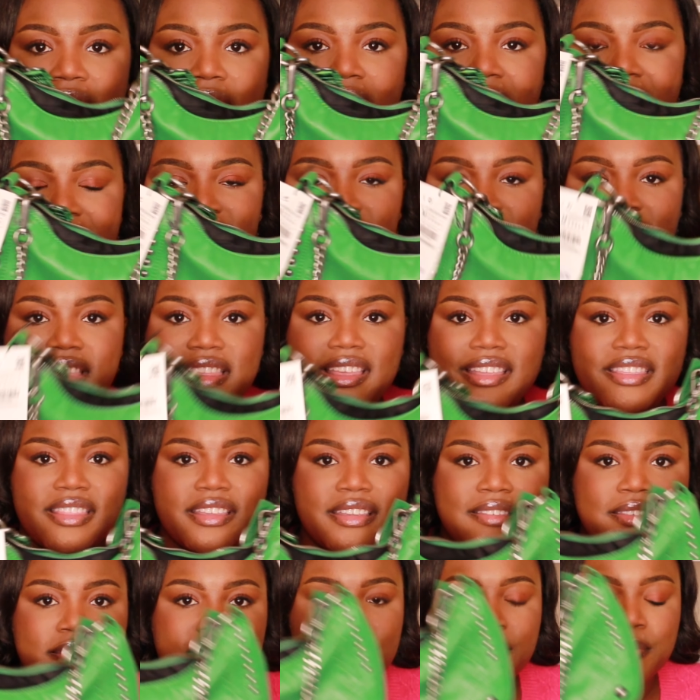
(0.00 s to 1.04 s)
I think that
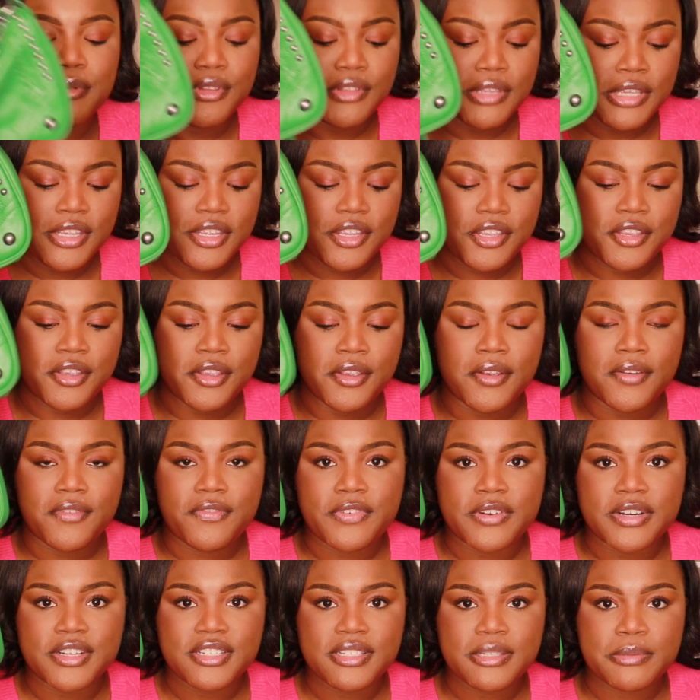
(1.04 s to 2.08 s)
this is really cute
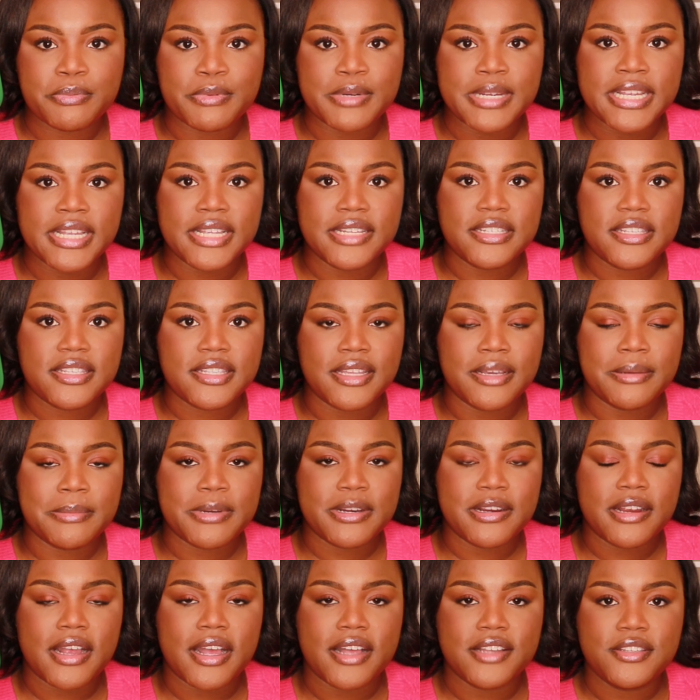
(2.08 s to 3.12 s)
for spring and
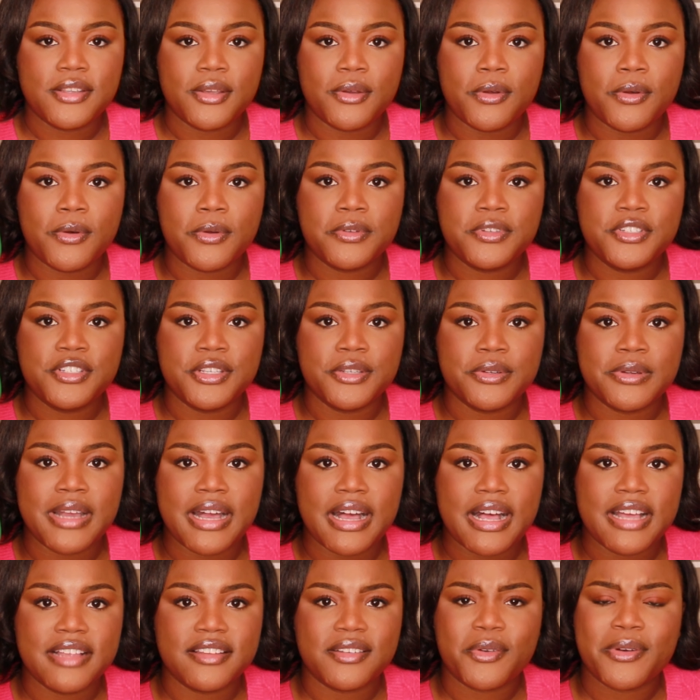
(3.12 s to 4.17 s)
summer. I told you
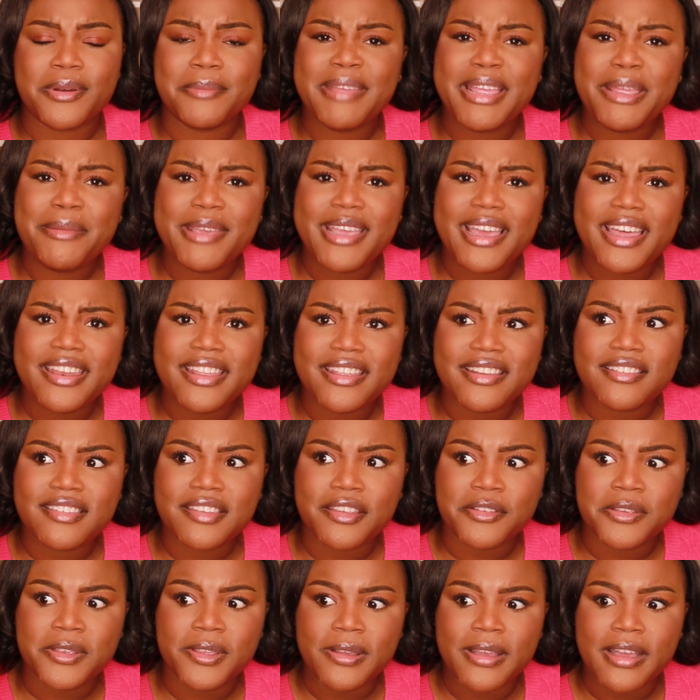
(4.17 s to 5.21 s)
guys, or maybe I didn't
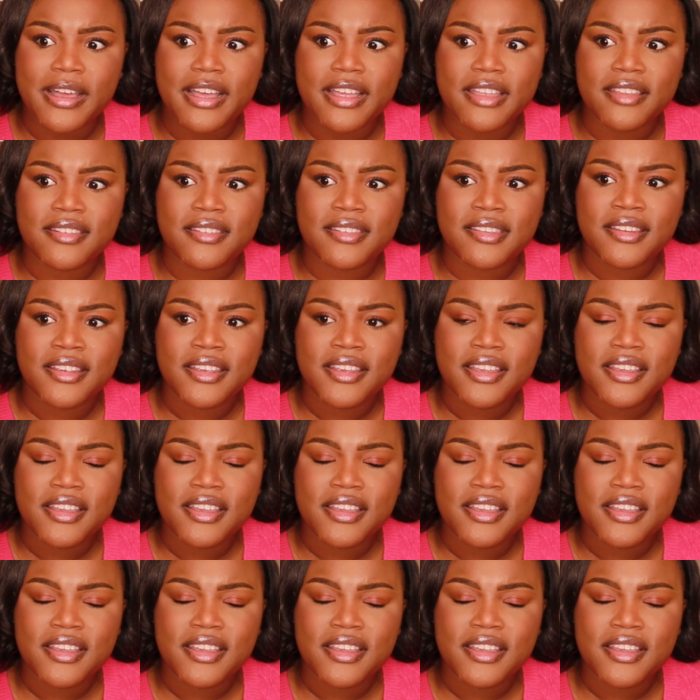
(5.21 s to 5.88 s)
tell you guys.